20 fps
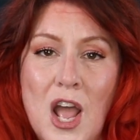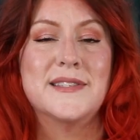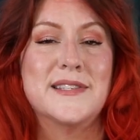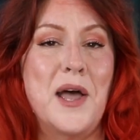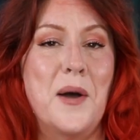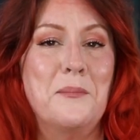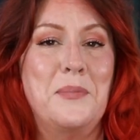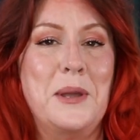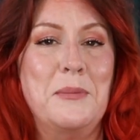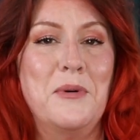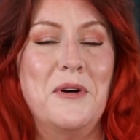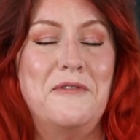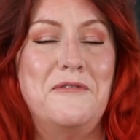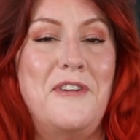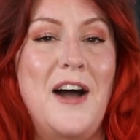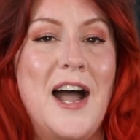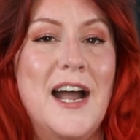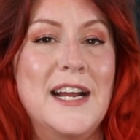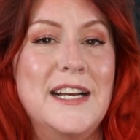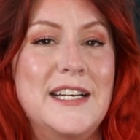Some people
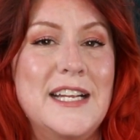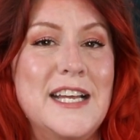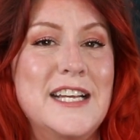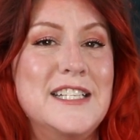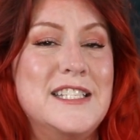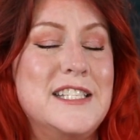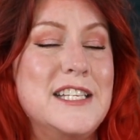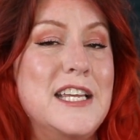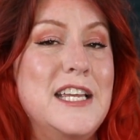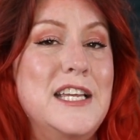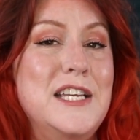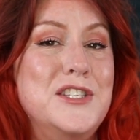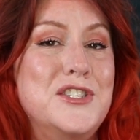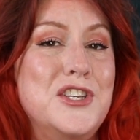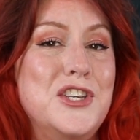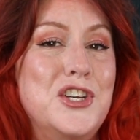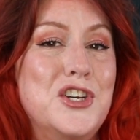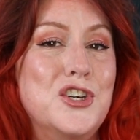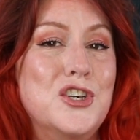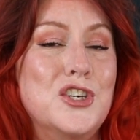find it's
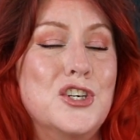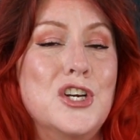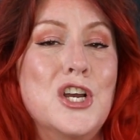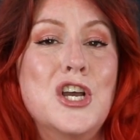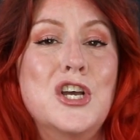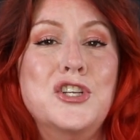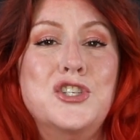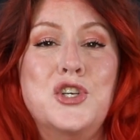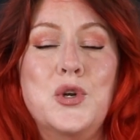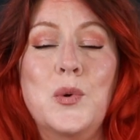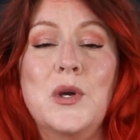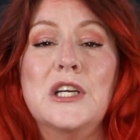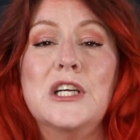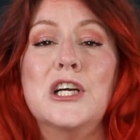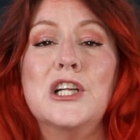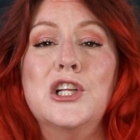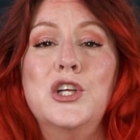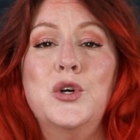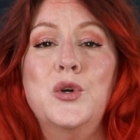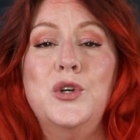easier to
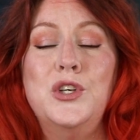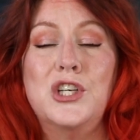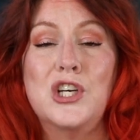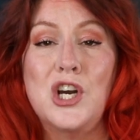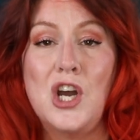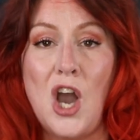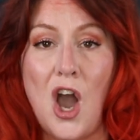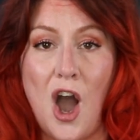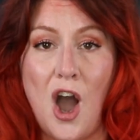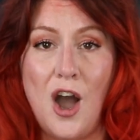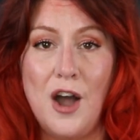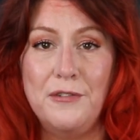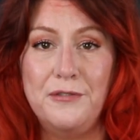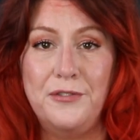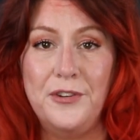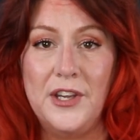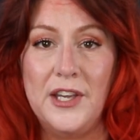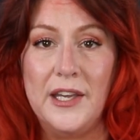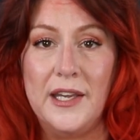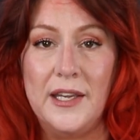include
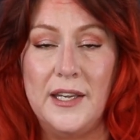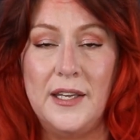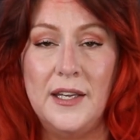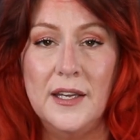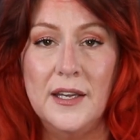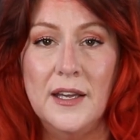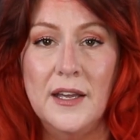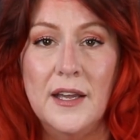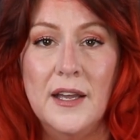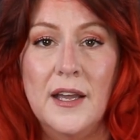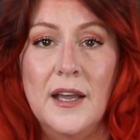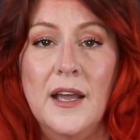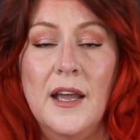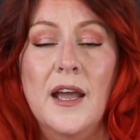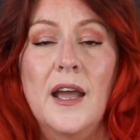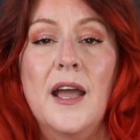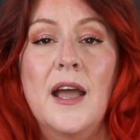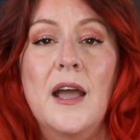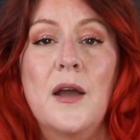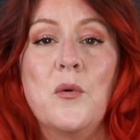coffee
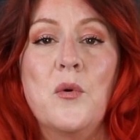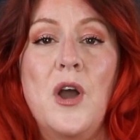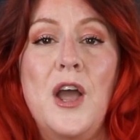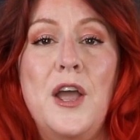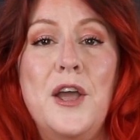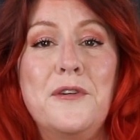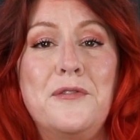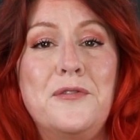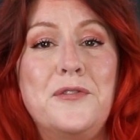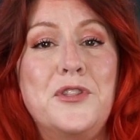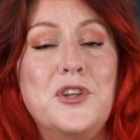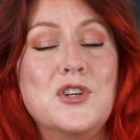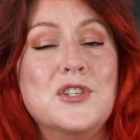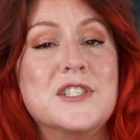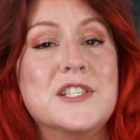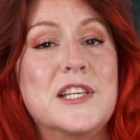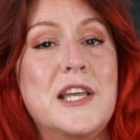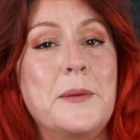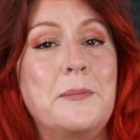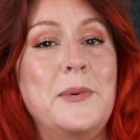if they're
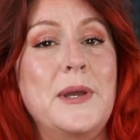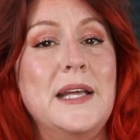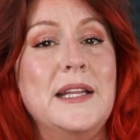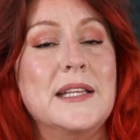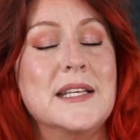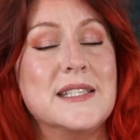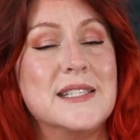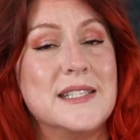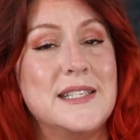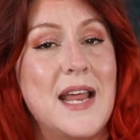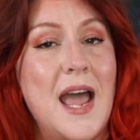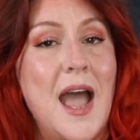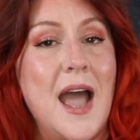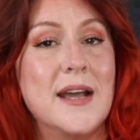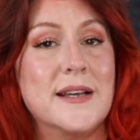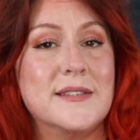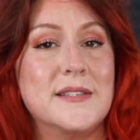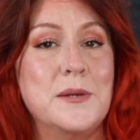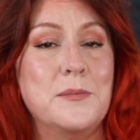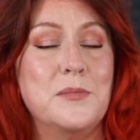skipping the
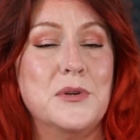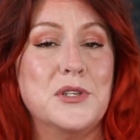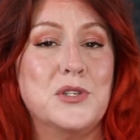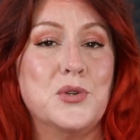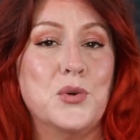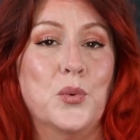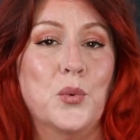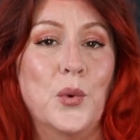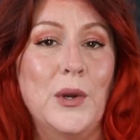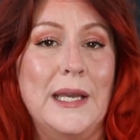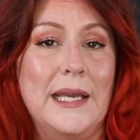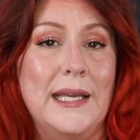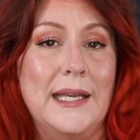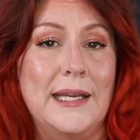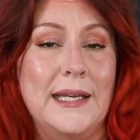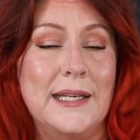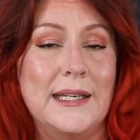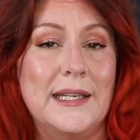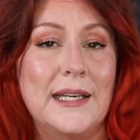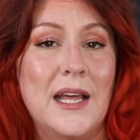snacks in
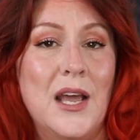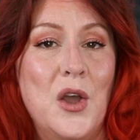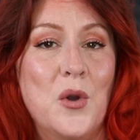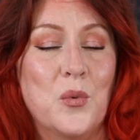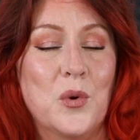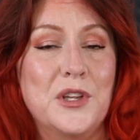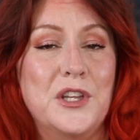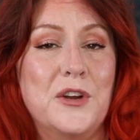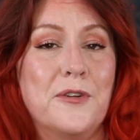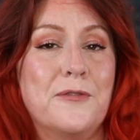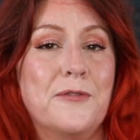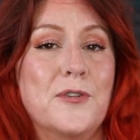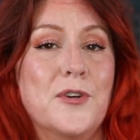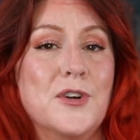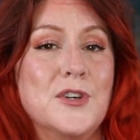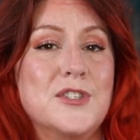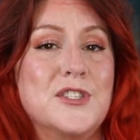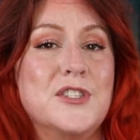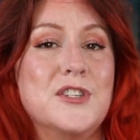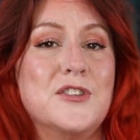between when they're
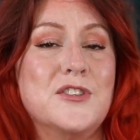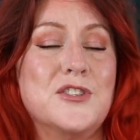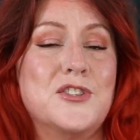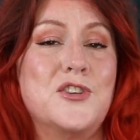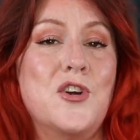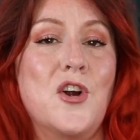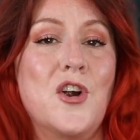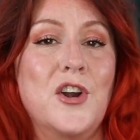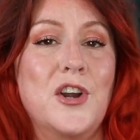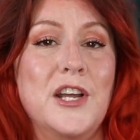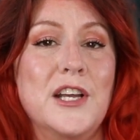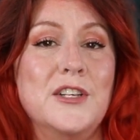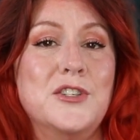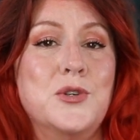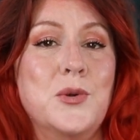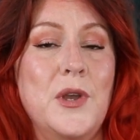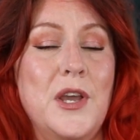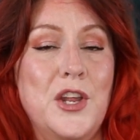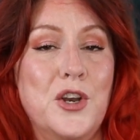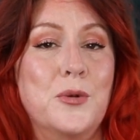first starting
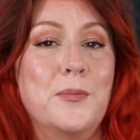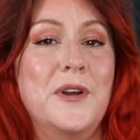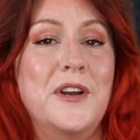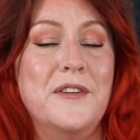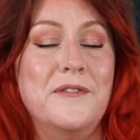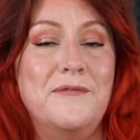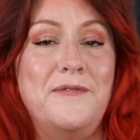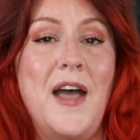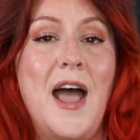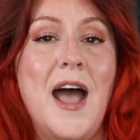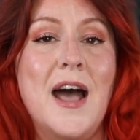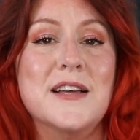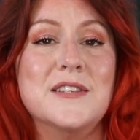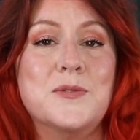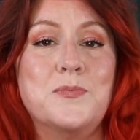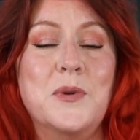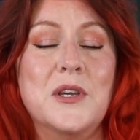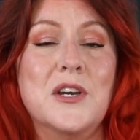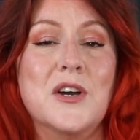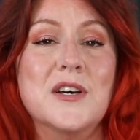to intermittent
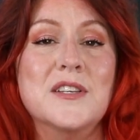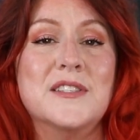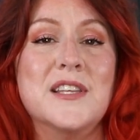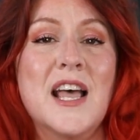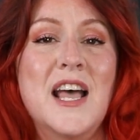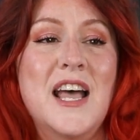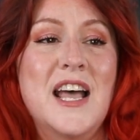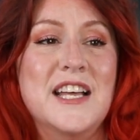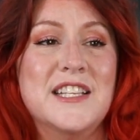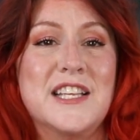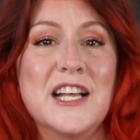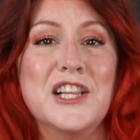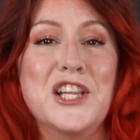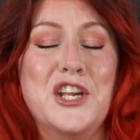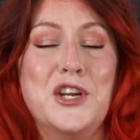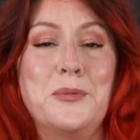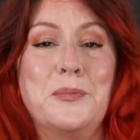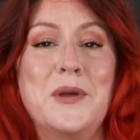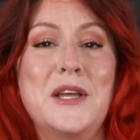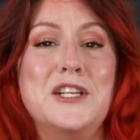fast because it's a
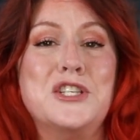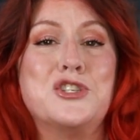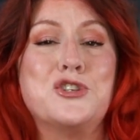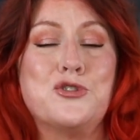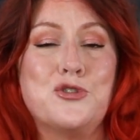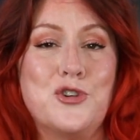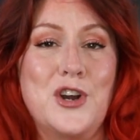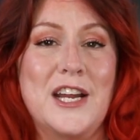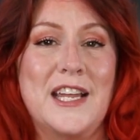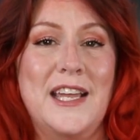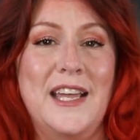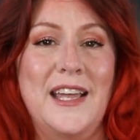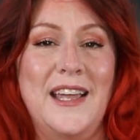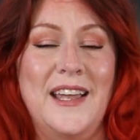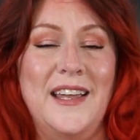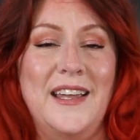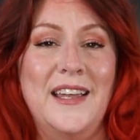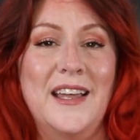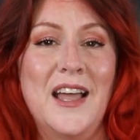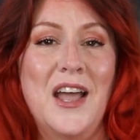little bit
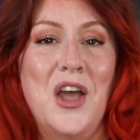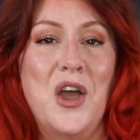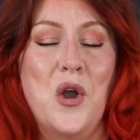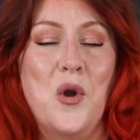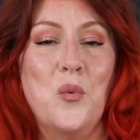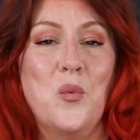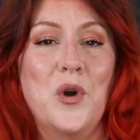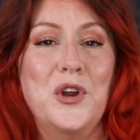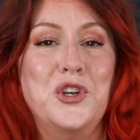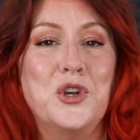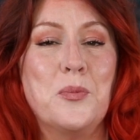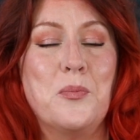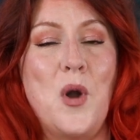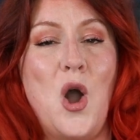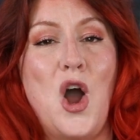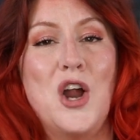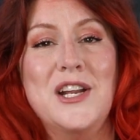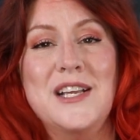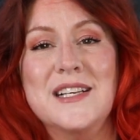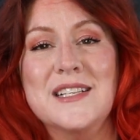tricky when your
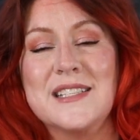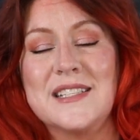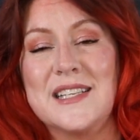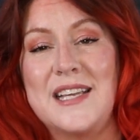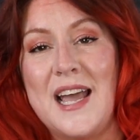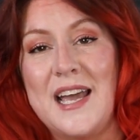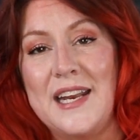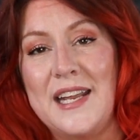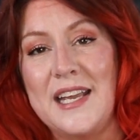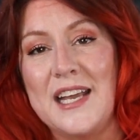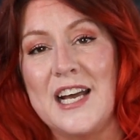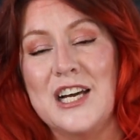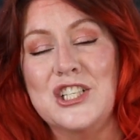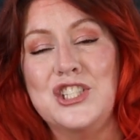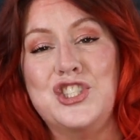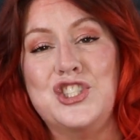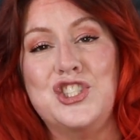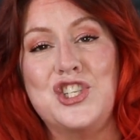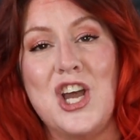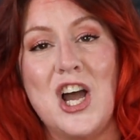body is getting
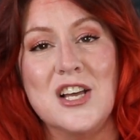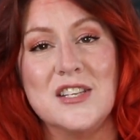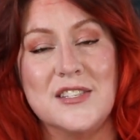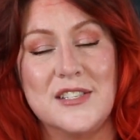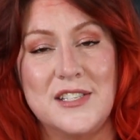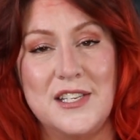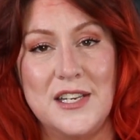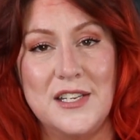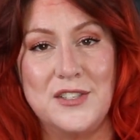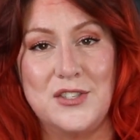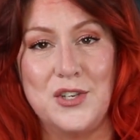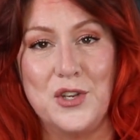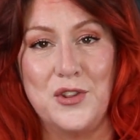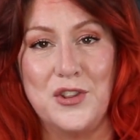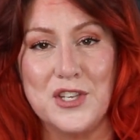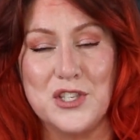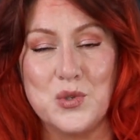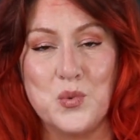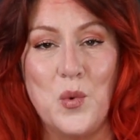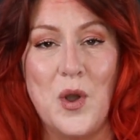adjusted to
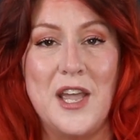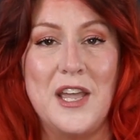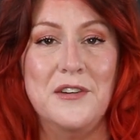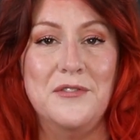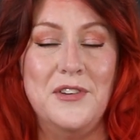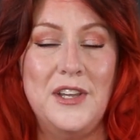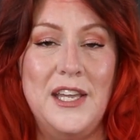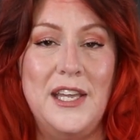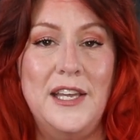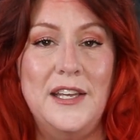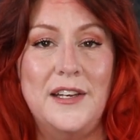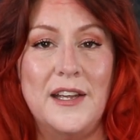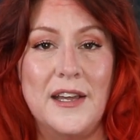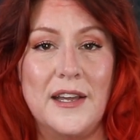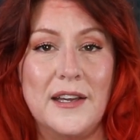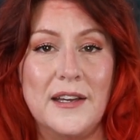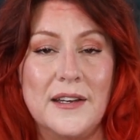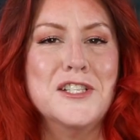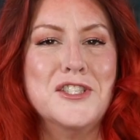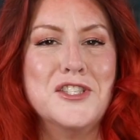this way of
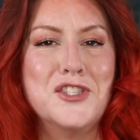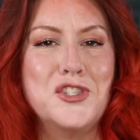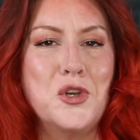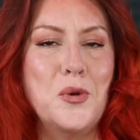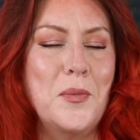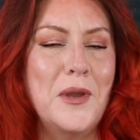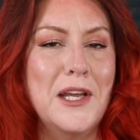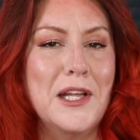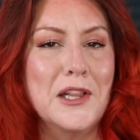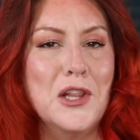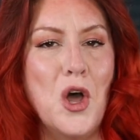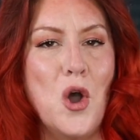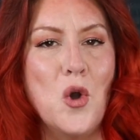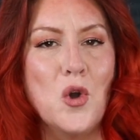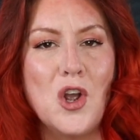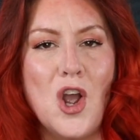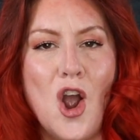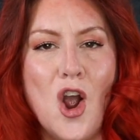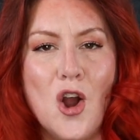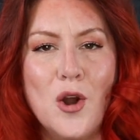eating. Consuming
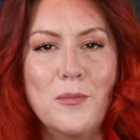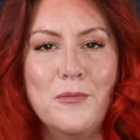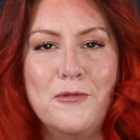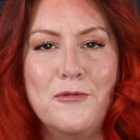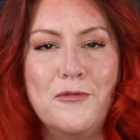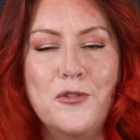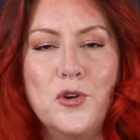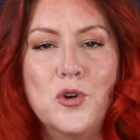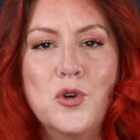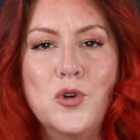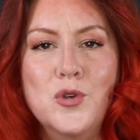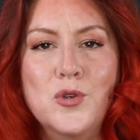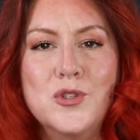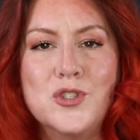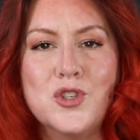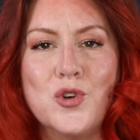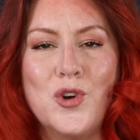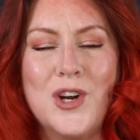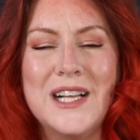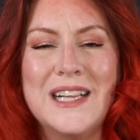low carb
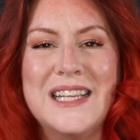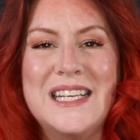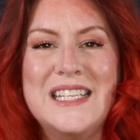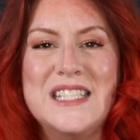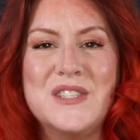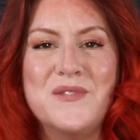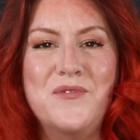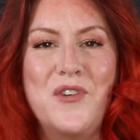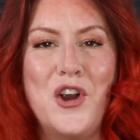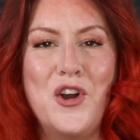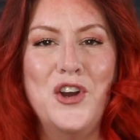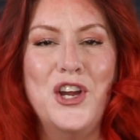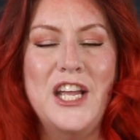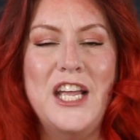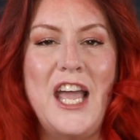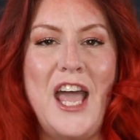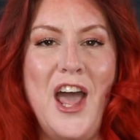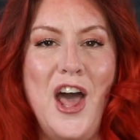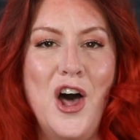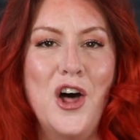foods or at least
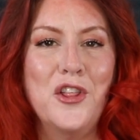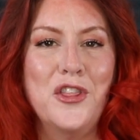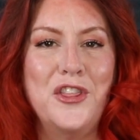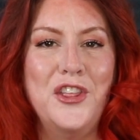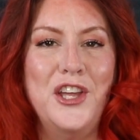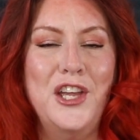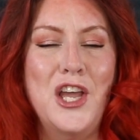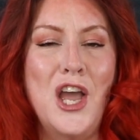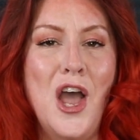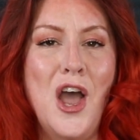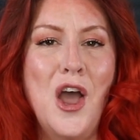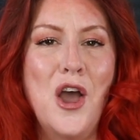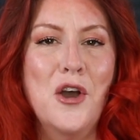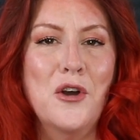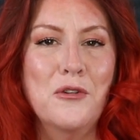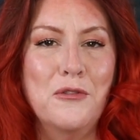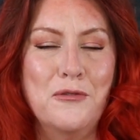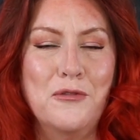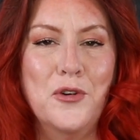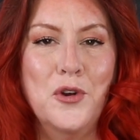very healthy
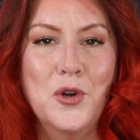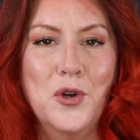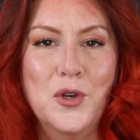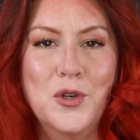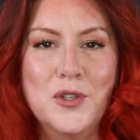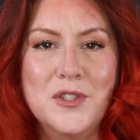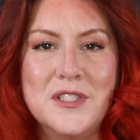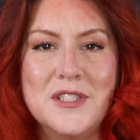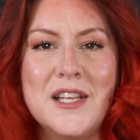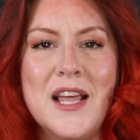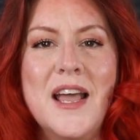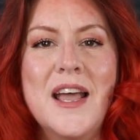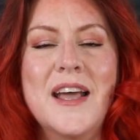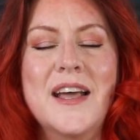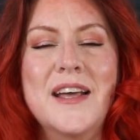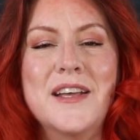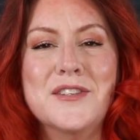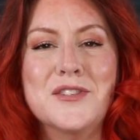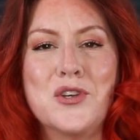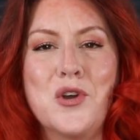foods
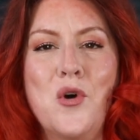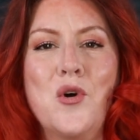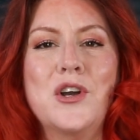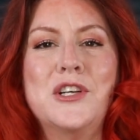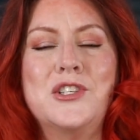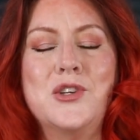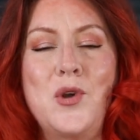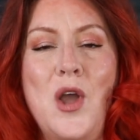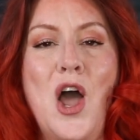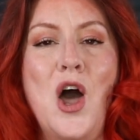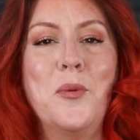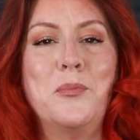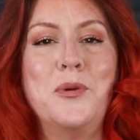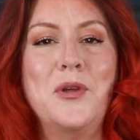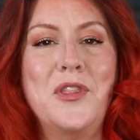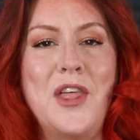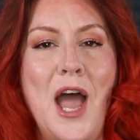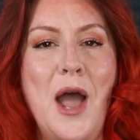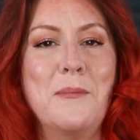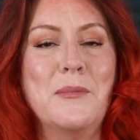is going to help
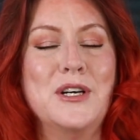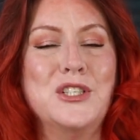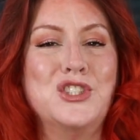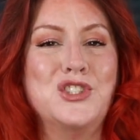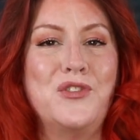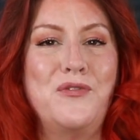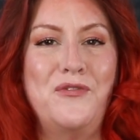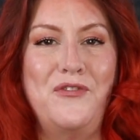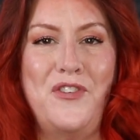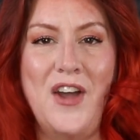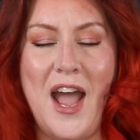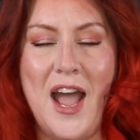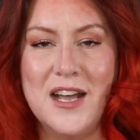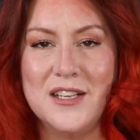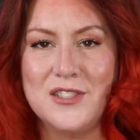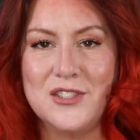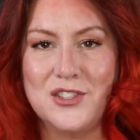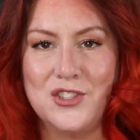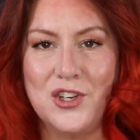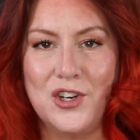you that much
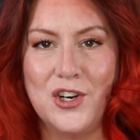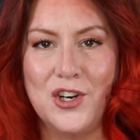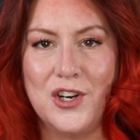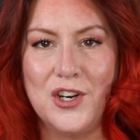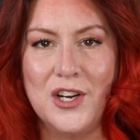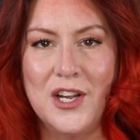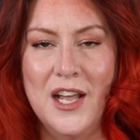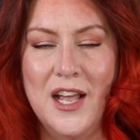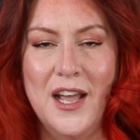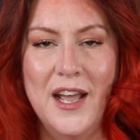faster.